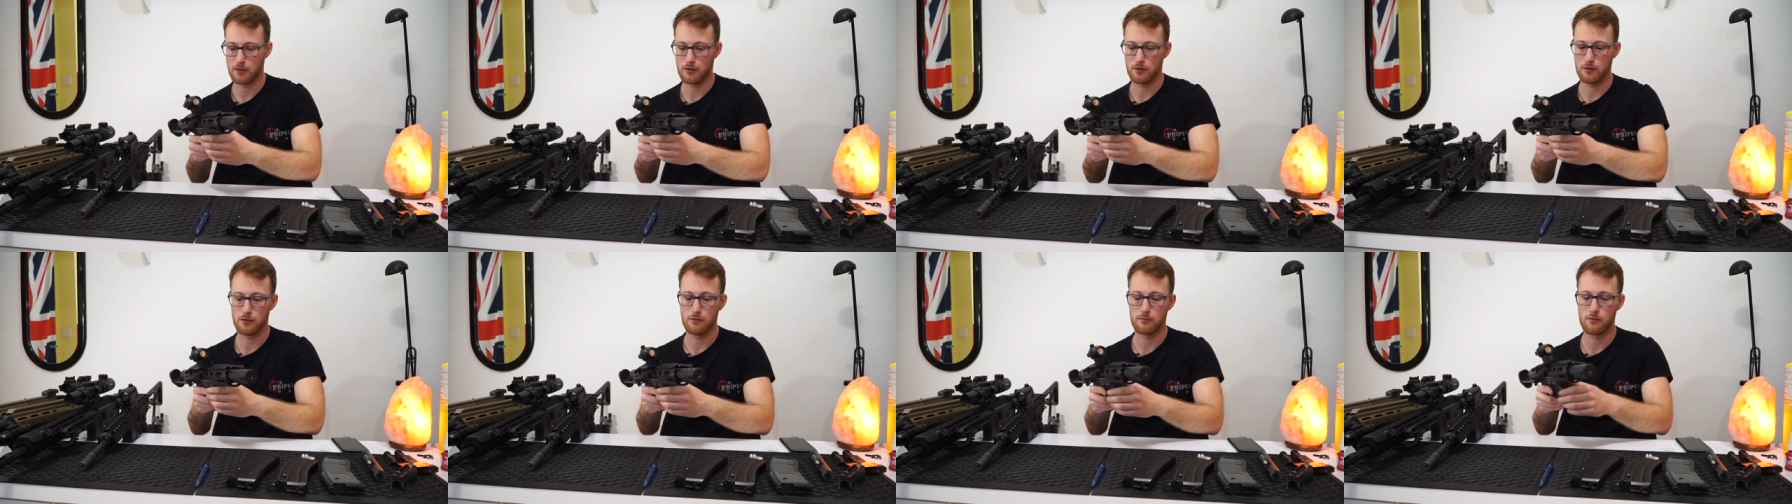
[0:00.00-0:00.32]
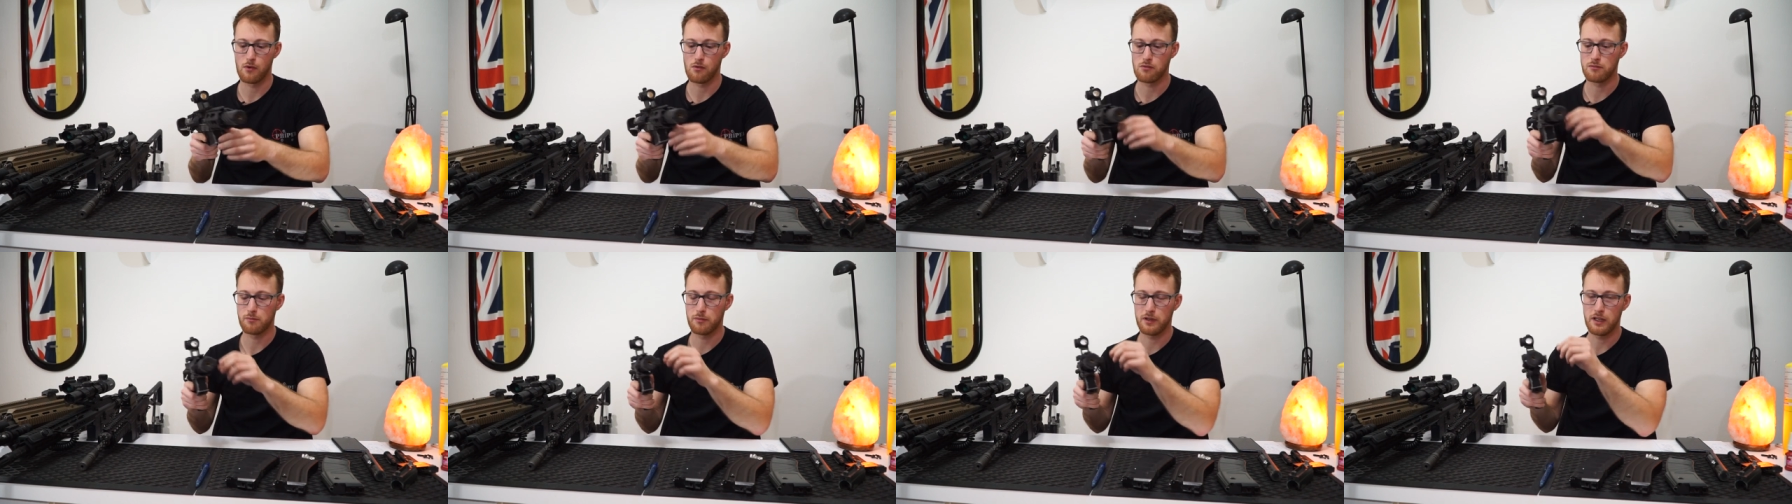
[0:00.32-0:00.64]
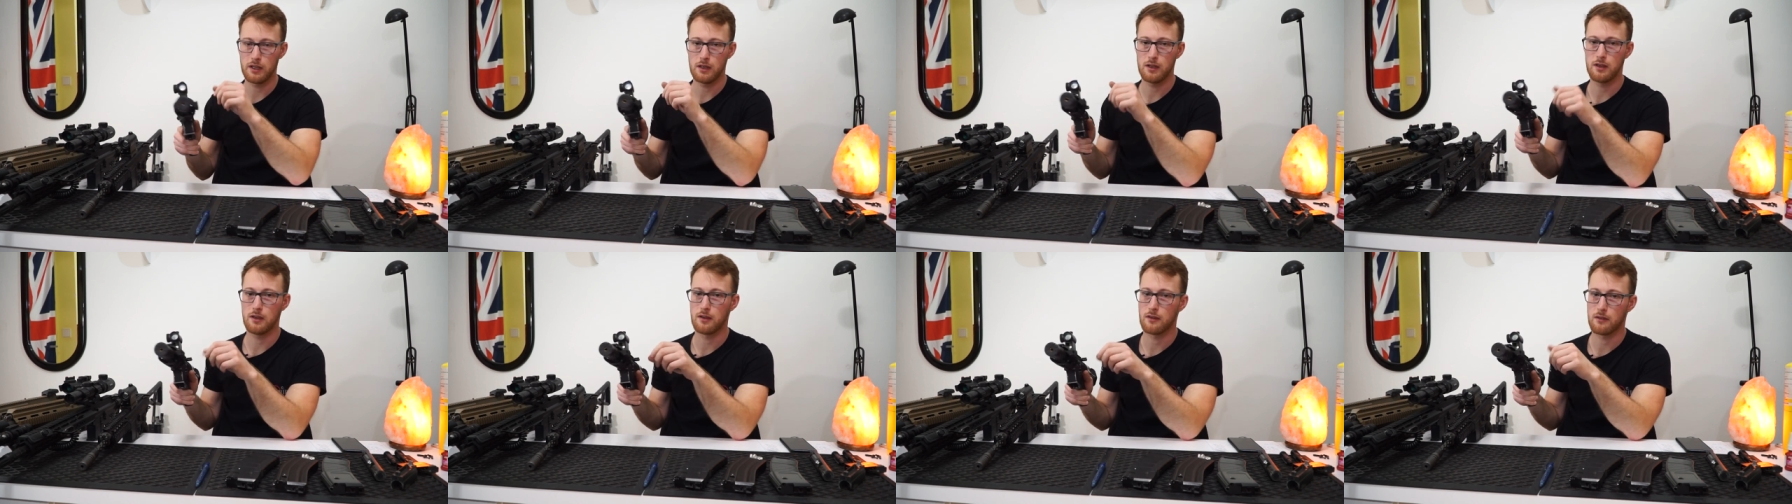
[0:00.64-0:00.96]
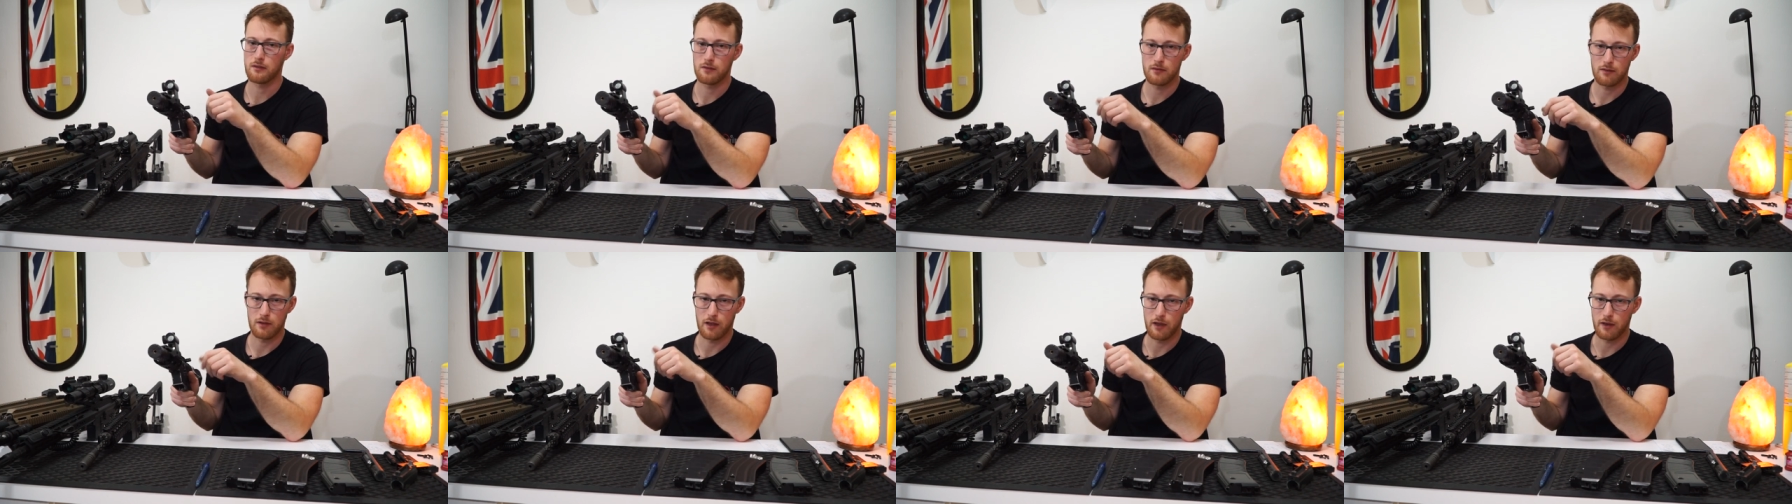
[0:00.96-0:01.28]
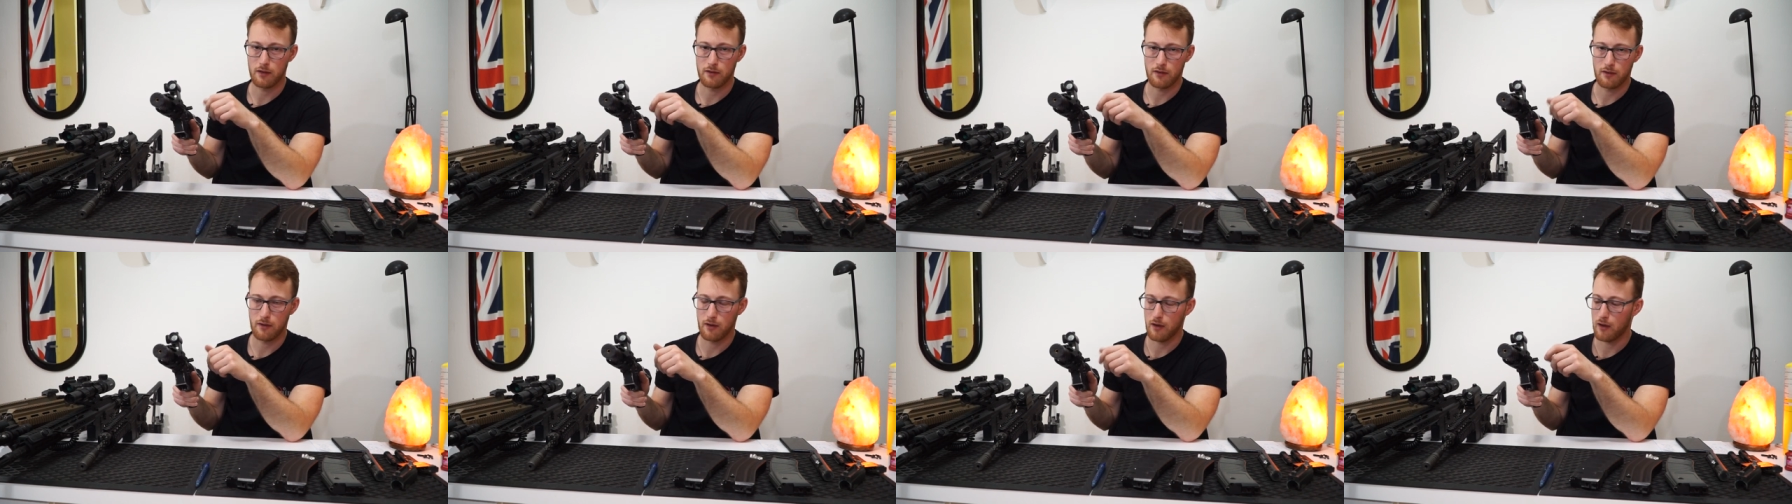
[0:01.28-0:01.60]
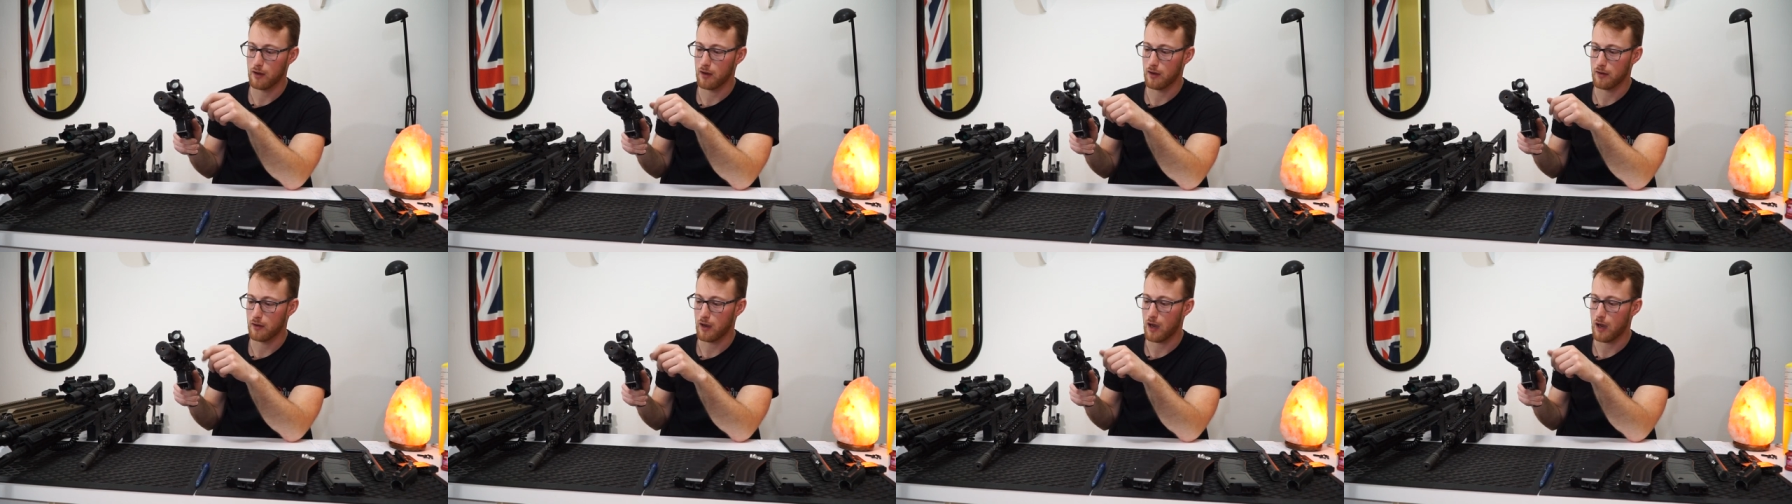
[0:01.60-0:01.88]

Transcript: that you won't be like